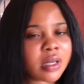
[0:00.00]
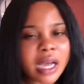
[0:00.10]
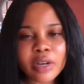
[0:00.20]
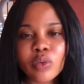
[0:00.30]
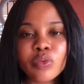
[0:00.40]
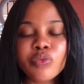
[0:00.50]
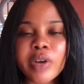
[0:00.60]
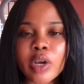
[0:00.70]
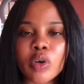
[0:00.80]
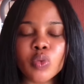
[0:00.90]
I don't
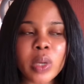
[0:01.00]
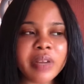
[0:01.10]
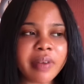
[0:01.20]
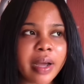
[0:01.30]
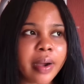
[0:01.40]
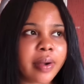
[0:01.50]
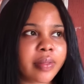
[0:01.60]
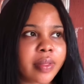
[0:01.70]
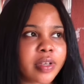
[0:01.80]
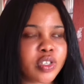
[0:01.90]
record whenever
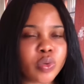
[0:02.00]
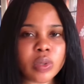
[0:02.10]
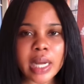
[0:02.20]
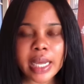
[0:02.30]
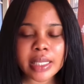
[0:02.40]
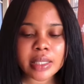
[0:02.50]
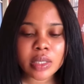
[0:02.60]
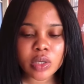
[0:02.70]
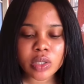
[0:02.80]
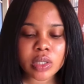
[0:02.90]
there's no light
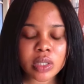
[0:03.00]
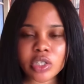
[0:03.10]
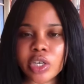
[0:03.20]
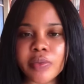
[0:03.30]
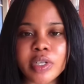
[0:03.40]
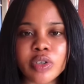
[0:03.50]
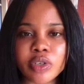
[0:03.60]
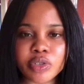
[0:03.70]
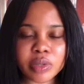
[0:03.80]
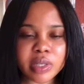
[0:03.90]
because the generator is
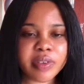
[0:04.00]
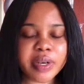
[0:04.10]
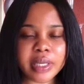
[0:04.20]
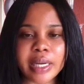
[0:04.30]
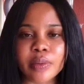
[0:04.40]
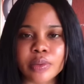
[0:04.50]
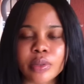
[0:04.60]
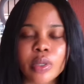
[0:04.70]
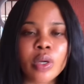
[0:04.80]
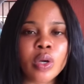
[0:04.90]
usually very loud.
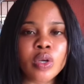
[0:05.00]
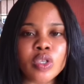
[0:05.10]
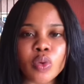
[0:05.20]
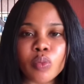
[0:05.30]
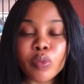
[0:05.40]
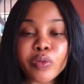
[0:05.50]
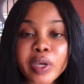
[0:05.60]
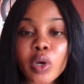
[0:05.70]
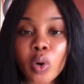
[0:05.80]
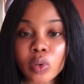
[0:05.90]
So
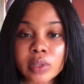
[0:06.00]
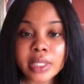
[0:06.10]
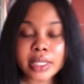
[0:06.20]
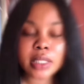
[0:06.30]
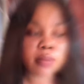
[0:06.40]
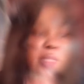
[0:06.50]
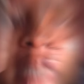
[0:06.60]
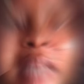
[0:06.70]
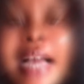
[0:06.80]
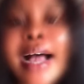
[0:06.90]
moving on, listen to me.
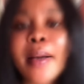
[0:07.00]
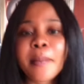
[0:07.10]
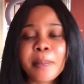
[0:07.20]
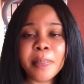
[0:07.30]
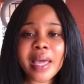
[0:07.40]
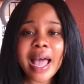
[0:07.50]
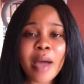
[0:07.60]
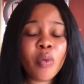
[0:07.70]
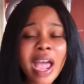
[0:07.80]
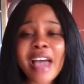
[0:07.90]

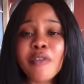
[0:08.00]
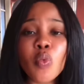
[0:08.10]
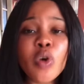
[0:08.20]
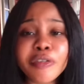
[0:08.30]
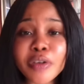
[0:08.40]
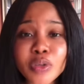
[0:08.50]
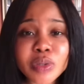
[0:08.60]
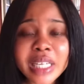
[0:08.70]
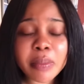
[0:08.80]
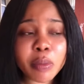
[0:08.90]
I have a word for you
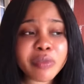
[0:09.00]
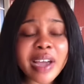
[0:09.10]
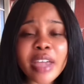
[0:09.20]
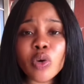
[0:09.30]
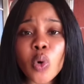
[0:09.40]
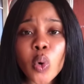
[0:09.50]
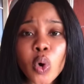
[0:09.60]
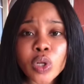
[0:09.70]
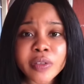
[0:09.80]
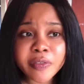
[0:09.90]
today, but before I go
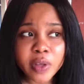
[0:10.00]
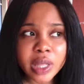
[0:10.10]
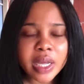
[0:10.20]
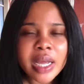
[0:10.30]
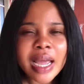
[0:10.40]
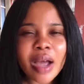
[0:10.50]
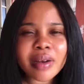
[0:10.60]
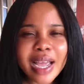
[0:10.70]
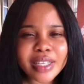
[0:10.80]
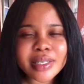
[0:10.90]
on further, I'd
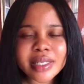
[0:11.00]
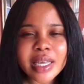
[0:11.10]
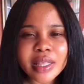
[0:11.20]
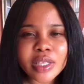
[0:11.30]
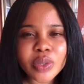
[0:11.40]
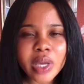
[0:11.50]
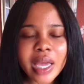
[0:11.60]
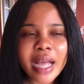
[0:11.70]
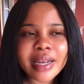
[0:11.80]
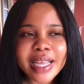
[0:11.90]
like to say this, okay?
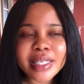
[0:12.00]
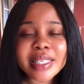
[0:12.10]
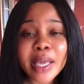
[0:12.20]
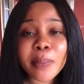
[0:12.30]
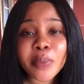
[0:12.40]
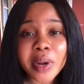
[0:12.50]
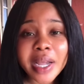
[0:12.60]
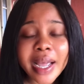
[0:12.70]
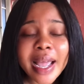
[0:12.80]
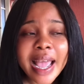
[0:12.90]
I'd like to say
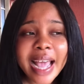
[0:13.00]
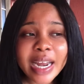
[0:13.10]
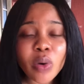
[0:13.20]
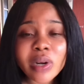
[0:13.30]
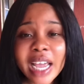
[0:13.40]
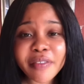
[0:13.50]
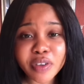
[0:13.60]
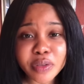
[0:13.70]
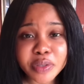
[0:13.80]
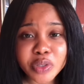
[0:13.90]
prayer, and I would like for
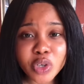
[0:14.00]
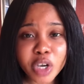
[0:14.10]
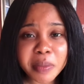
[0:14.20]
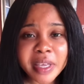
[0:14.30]
you to join me.